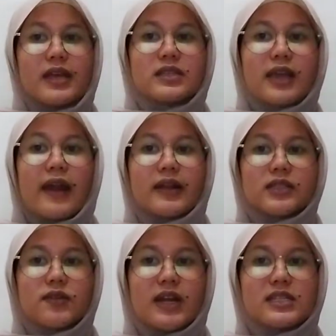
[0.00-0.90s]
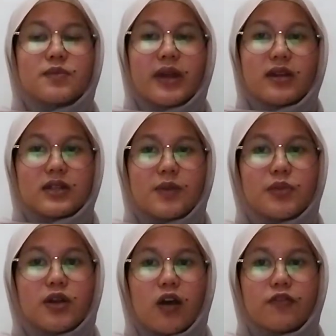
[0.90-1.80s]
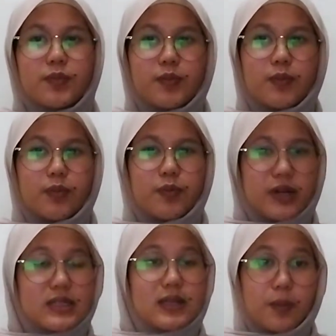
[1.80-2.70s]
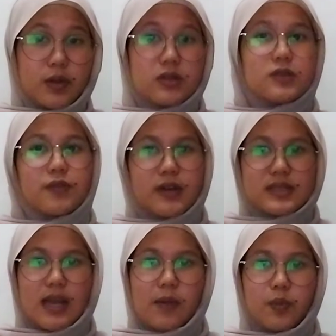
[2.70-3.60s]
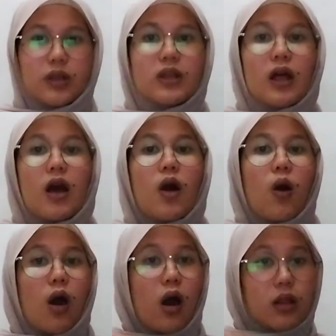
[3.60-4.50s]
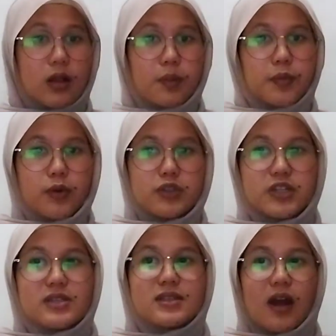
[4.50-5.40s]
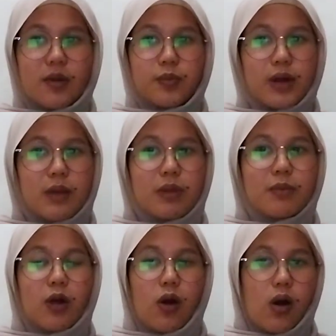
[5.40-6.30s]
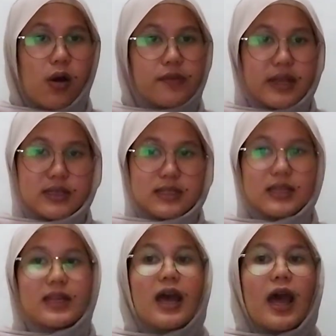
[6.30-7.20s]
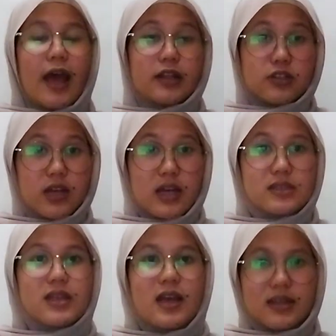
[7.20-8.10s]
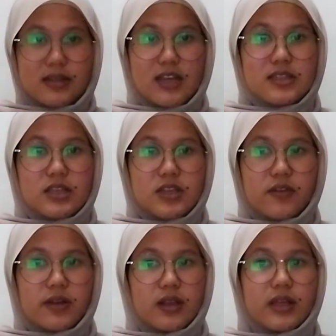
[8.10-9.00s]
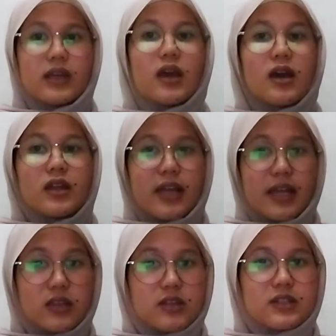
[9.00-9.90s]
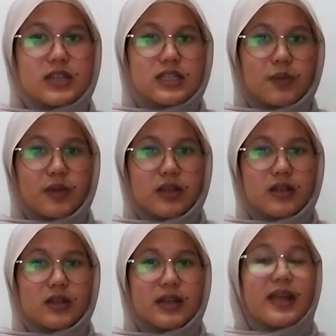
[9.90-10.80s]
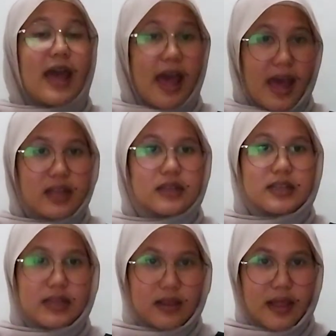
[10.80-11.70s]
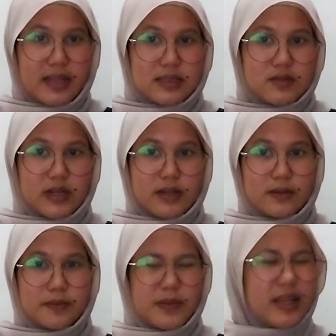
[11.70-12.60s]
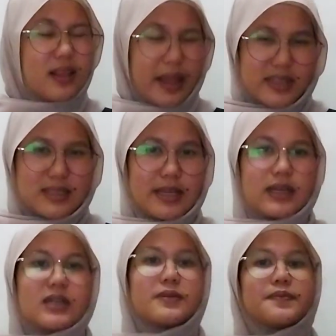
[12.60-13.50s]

is characterized by a number of principles. For example, all approaches are problem-oriented and thus necessarily interdisciplinary and eclectic.